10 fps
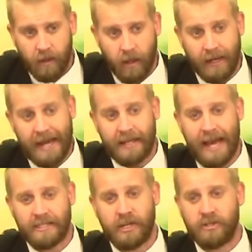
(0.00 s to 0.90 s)
And then
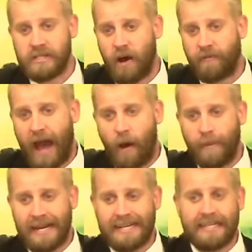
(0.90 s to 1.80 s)
ask yourself, how
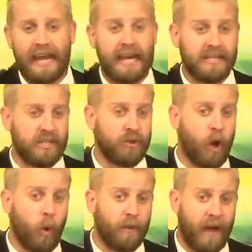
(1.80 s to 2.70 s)
many days do you
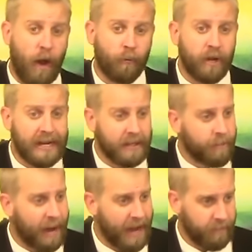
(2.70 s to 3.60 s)
go without reading
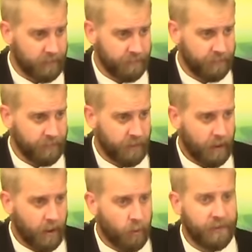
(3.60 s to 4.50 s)
the Bible?
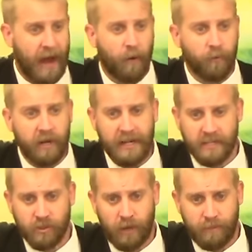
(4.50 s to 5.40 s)
without
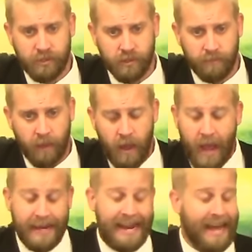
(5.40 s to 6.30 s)
reading Scripture.
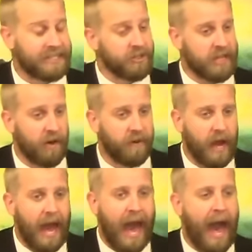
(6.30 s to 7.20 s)
And then ask yourself,
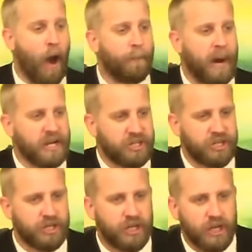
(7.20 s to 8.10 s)
how
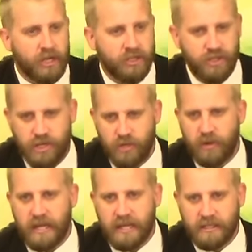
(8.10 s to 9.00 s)
much do
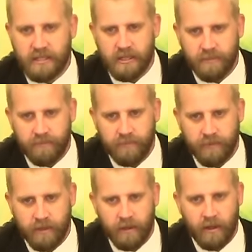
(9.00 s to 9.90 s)
you eat?
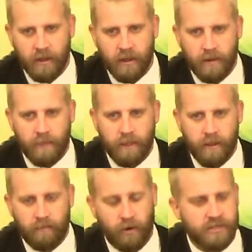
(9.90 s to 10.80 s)

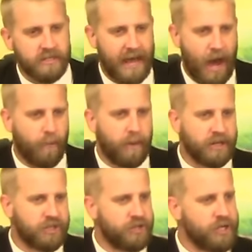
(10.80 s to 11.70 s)
Versus how
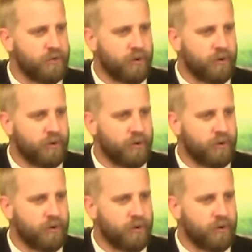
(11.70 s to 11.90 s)
much do you